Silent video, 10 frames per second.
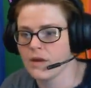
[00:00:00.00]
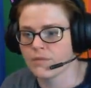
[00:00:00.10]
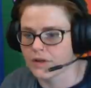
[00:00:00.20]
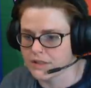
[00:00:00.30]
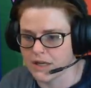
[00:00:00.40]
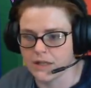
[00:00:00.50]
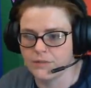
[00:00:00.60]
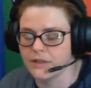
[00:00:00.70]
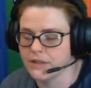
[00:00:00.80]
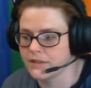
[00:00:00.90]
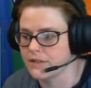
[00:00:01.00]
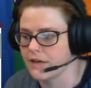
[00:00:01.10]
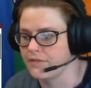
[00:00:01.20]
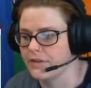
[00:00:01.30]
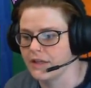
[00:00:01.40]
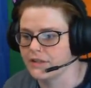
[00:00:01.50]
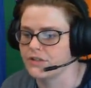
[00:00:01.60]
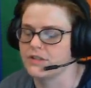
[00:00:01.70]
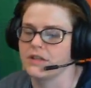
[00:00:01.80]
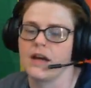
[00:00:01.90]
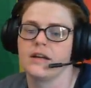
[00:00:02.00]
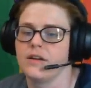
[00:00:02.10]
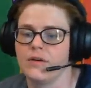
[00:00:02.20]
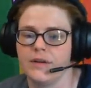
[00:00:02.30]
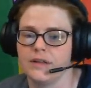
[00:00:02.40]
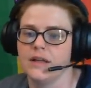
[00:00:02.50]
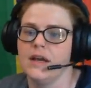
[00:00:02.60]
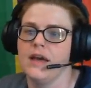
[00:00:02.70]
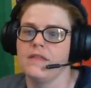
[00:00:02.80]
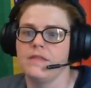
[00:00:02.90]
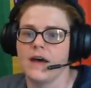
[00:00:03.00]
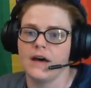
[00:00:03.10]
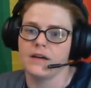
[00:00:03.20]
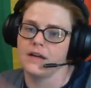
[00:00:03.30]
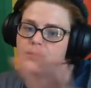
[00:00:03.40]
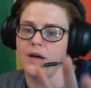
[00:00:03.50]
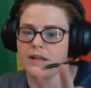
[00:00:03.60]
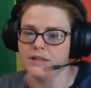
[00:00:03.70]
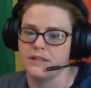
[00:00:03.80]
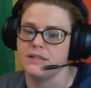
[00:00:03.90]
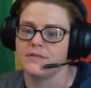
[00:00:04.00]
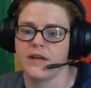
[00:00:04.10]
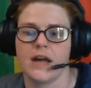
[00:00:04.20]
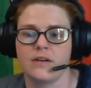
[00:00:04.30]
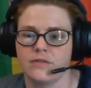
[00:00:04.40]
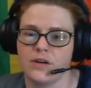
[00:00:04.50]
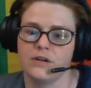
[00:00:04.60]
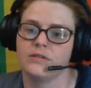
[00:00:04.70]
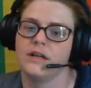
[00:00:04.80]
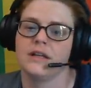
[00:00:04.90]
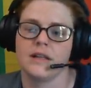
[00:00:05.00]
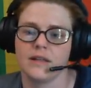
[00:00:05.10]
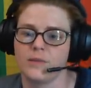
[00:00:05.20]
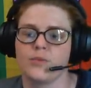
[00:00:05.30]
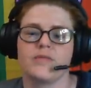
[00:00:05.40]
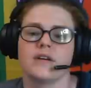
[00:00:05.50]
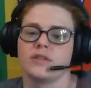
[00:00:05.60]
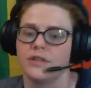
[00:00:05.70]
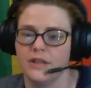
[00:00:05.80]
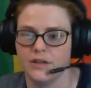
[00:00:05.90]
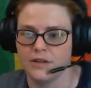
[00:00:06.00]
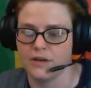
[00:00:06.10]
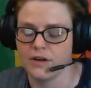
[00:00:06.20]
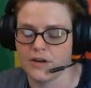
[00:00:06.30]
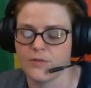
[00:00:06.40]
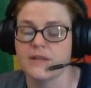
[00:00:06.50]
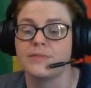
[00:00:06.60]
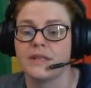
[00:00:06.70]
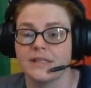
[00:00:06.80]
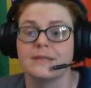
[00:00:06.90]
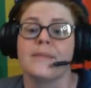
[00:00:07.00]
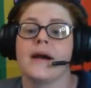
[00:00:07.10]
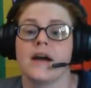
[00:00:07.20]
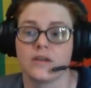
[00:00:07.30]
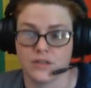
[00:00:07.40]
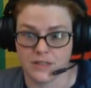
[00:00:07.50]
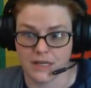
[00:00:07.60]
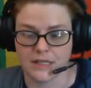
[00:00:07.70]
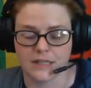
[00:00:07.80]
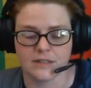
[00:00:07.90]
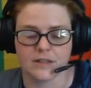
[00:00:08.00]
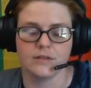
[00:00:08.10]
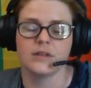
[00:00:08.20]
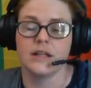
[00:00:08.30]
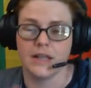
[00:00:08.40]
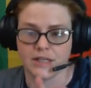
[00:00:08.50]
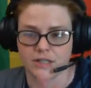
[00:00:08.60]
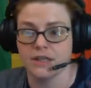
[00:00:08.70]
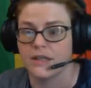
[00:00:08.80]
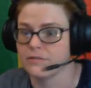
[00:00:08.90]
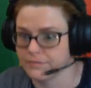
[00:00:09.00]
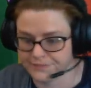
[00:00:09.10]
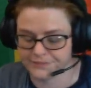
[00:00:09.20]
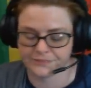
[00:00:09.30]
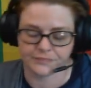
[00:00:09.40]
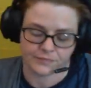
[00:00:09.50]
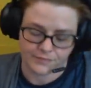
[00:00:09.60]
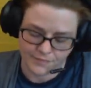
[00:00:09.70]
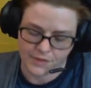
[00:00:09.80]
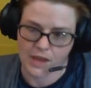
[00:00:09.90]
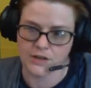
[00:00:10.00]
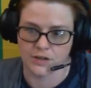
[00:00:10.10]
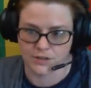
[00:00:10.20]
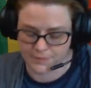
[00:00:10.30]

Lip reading: worked in Hollywood and stuff, and like just kind of knowing that kind of behind the scenes of it. I don't know anything like professionally or otherwise, but this is my understanding. So allegedly, don't sue